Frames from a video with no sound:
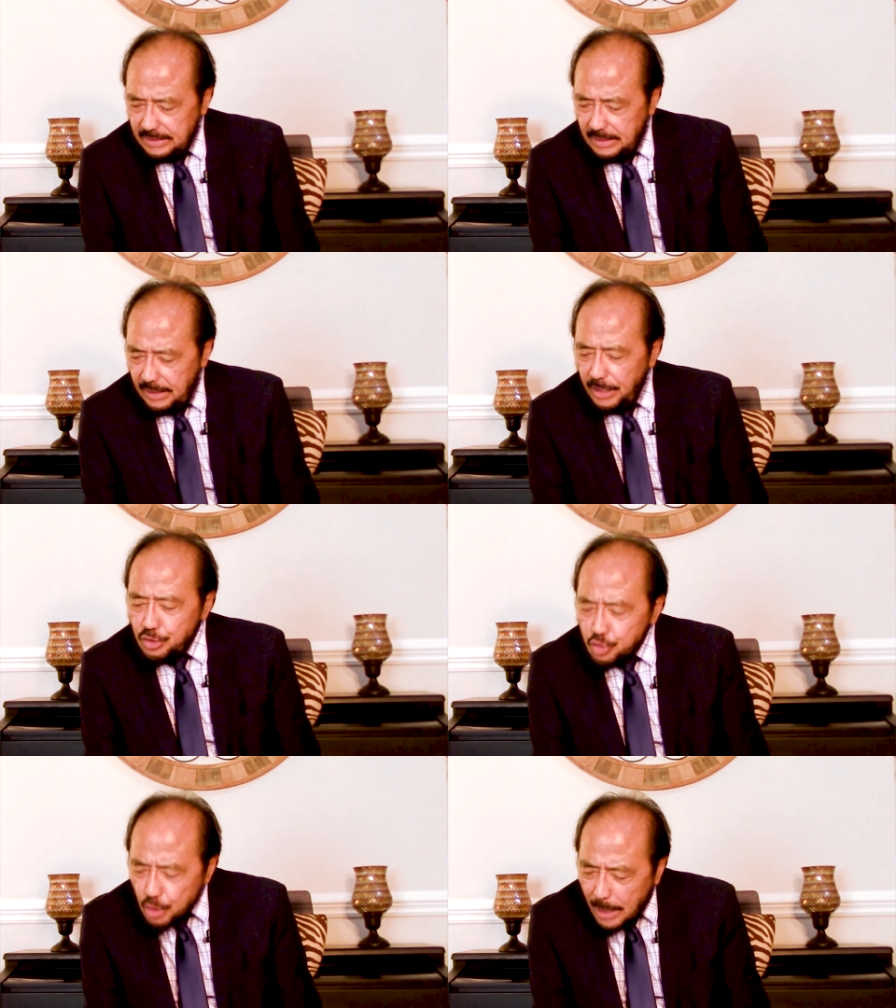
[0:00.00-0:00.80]
and
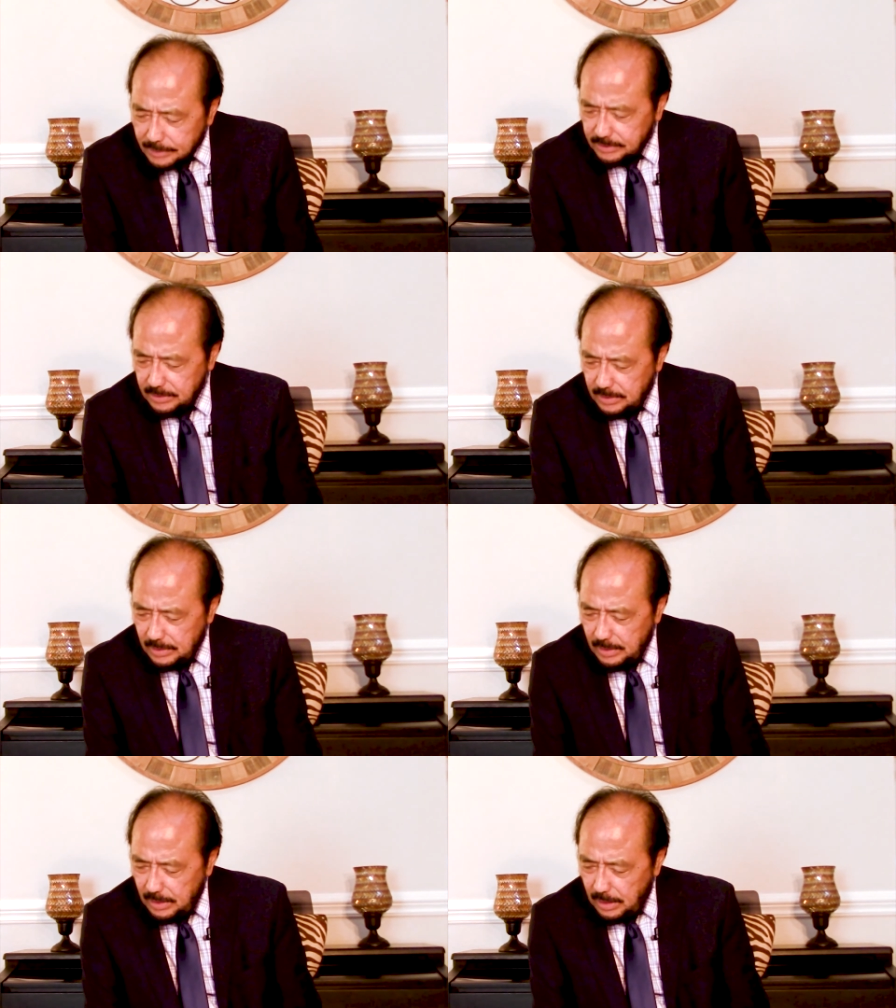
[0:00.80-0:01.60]
shocked
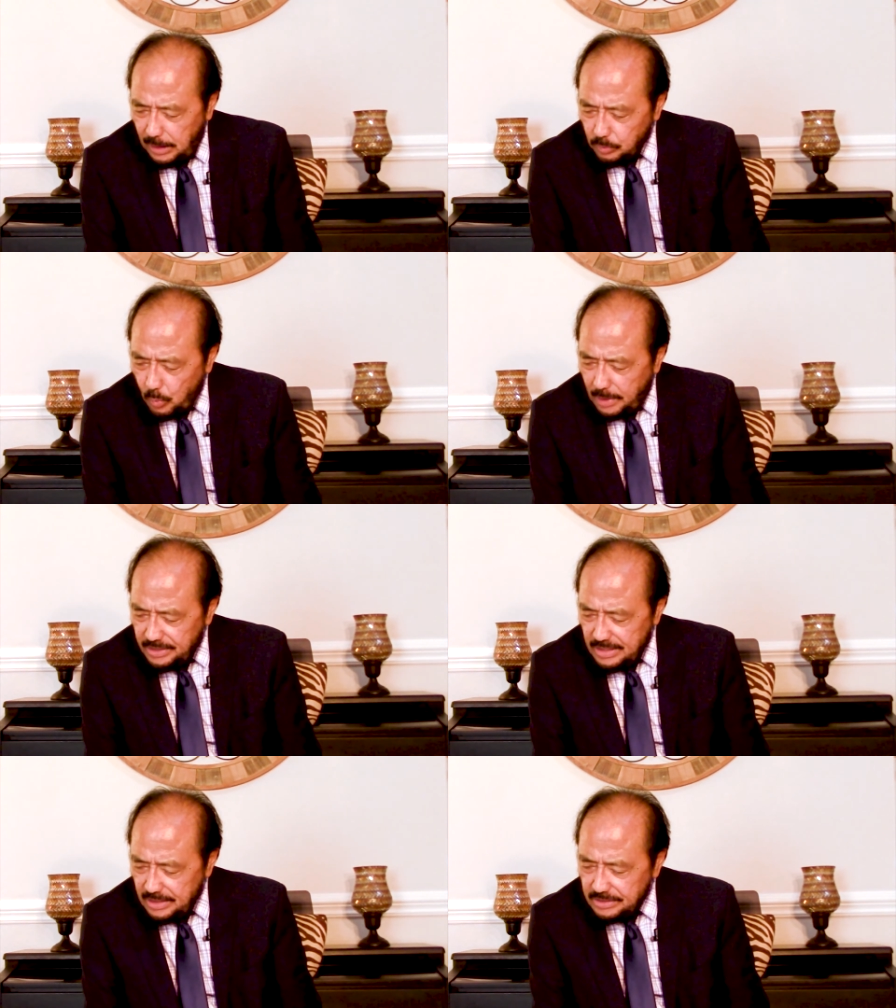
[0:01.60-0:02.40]
at what
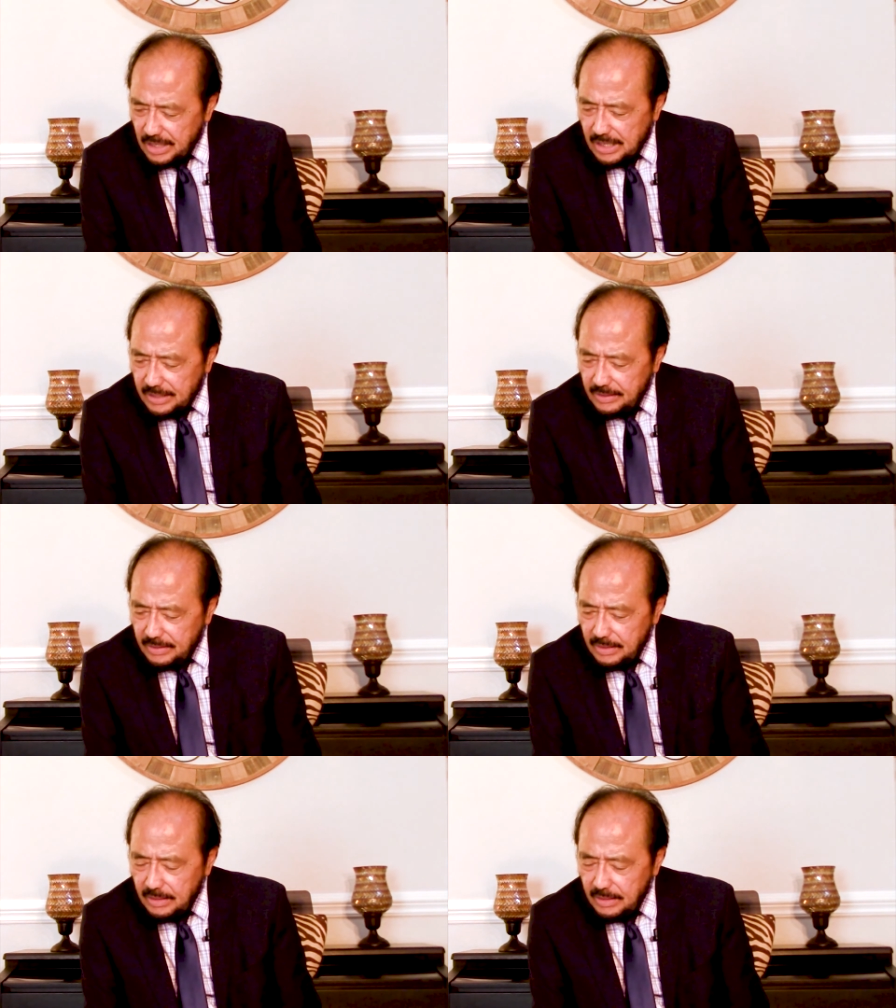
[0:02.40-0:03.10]
he had done,